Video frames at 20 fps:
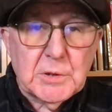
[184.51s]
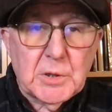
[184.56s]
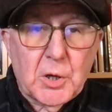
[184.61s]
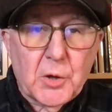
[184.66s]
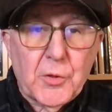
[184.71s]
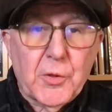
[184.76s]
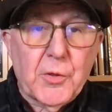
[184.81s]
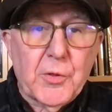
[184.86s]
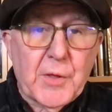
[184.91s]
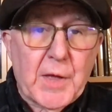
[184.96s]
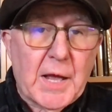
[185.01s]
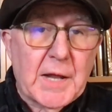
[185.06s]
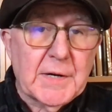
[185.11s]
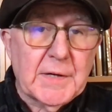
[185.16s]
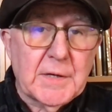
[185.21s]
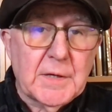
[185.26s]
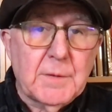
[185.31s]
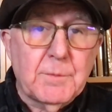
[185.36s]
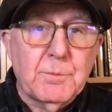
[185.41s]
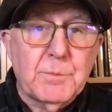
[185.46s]
other
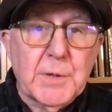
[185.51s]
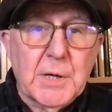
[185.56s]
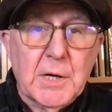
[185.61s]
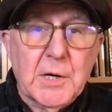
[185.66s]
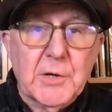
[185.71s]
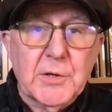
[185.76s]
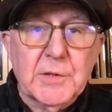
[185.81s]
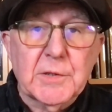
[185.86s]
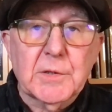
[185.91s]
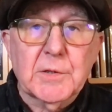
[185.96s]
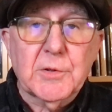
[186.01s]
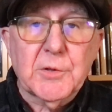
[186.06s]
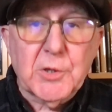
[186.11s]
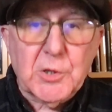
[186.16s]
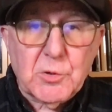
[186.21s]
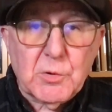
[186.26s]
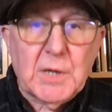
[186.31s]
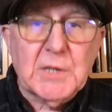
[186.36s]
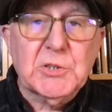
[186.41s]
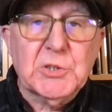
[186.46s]
than in bearing the
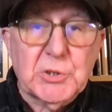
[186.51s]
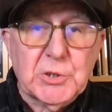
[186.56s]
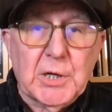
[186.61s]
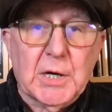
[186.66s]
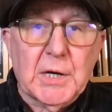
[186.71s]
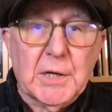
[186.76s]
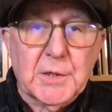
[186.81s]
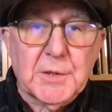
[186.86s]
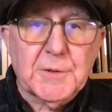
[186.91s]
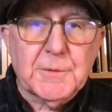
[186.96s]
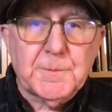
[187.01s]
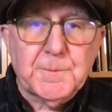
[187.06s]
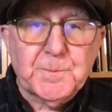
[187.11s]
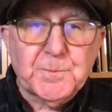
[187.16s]
Christ child.